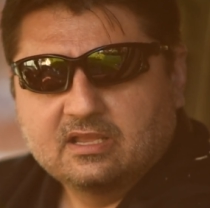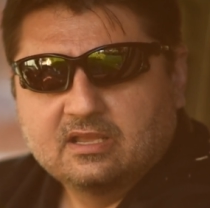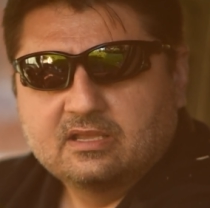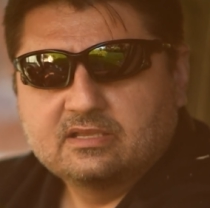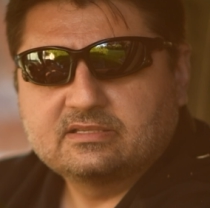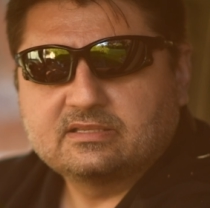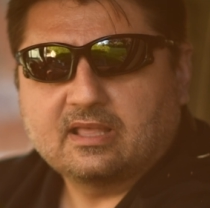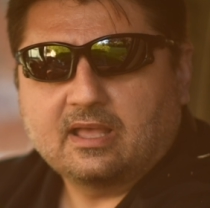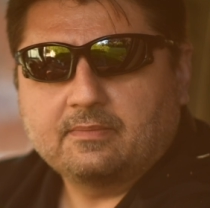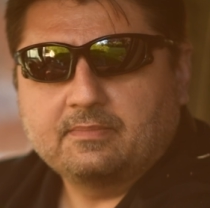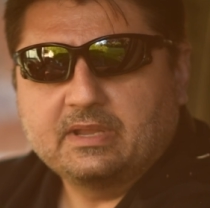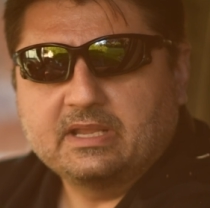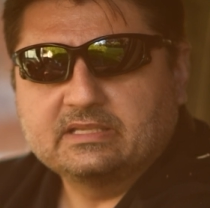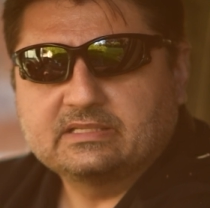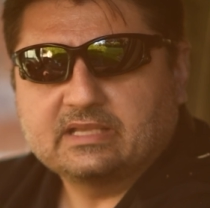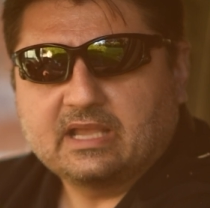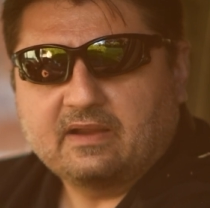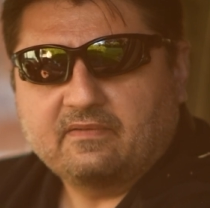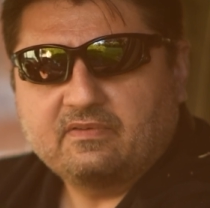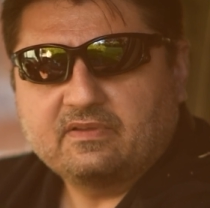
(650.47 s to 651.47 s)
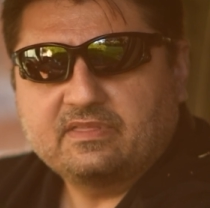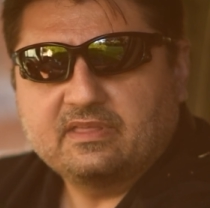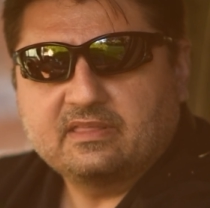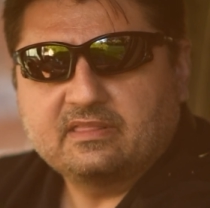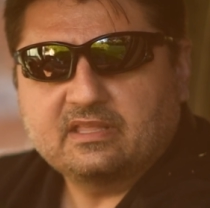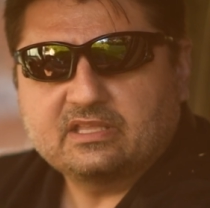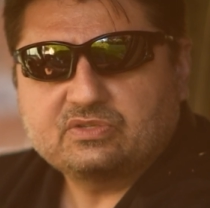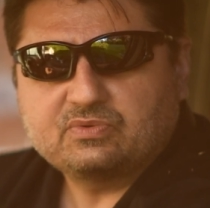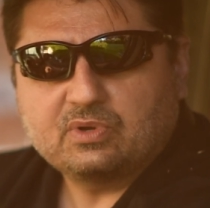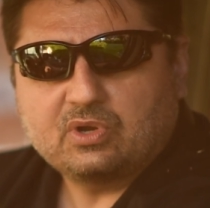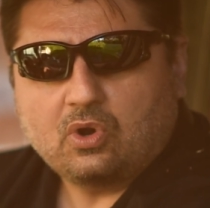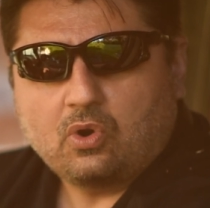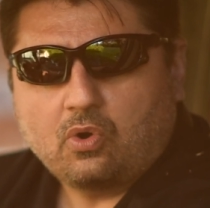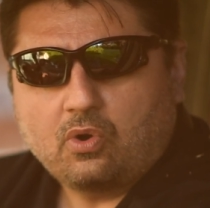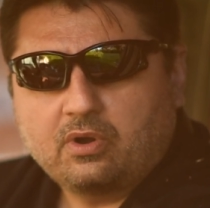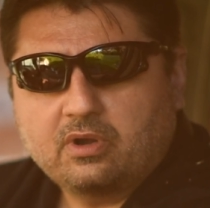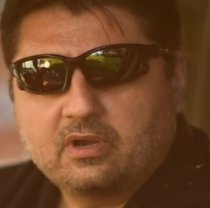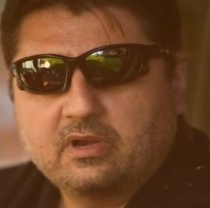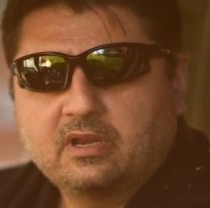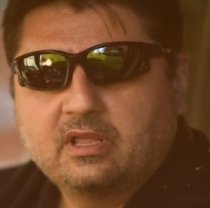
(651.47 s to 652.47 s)
So that means everything that's
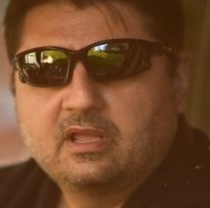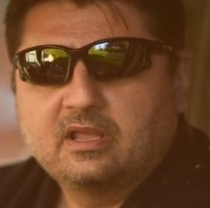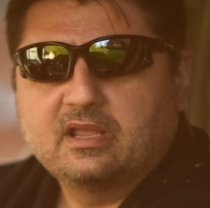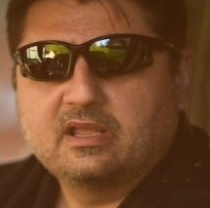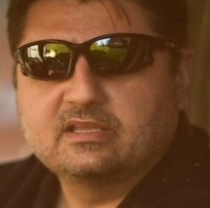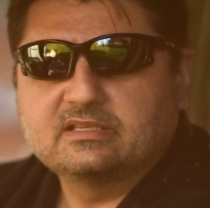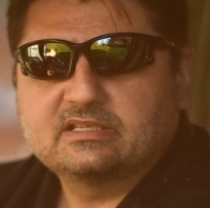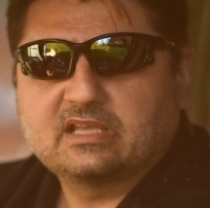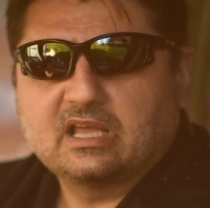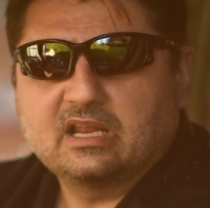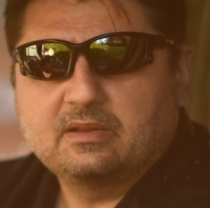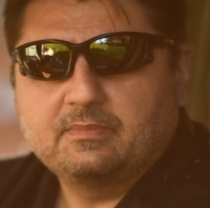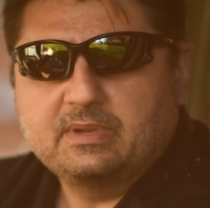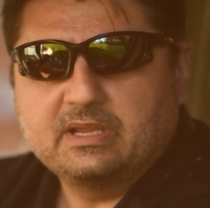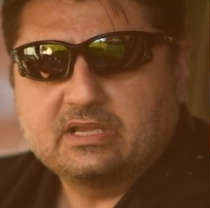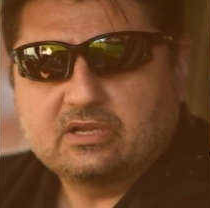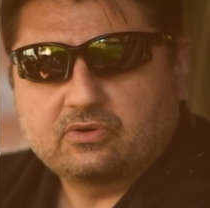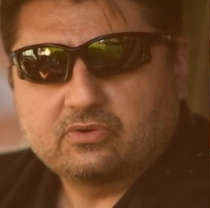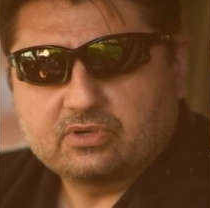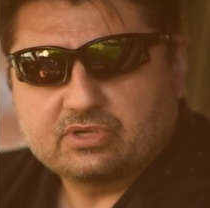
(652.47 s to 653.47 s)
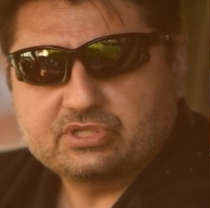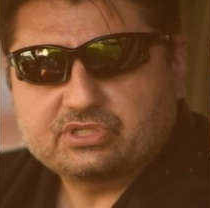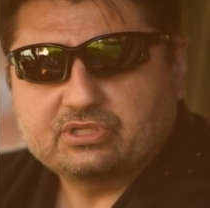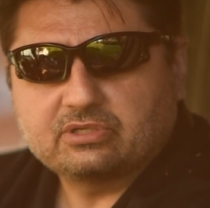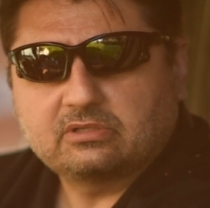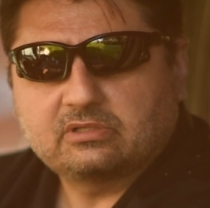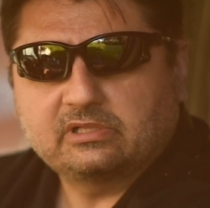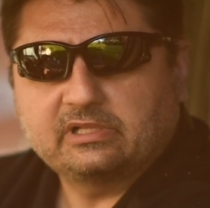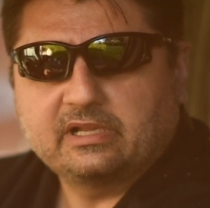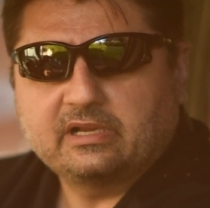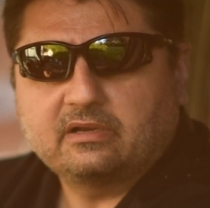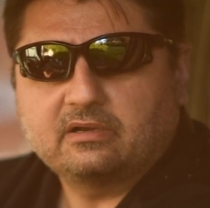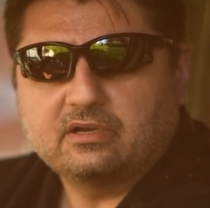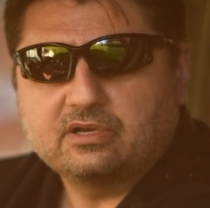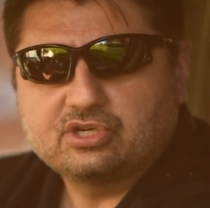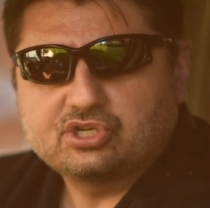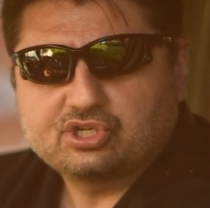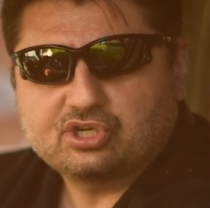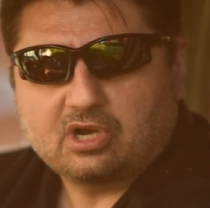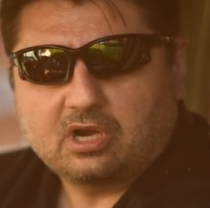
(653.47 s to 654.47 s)
recorded is going to be crystal clear
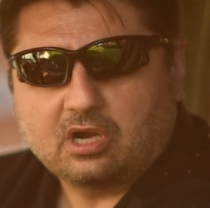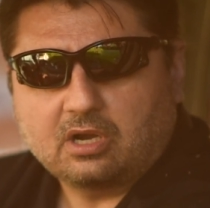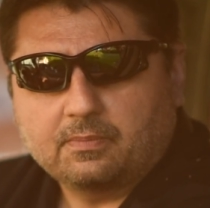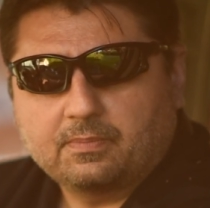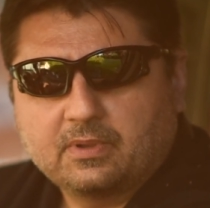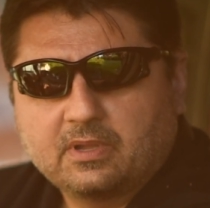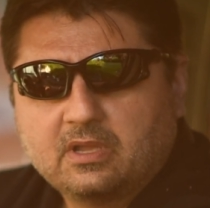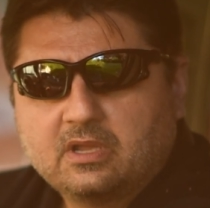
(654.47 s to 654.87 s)
and sharp.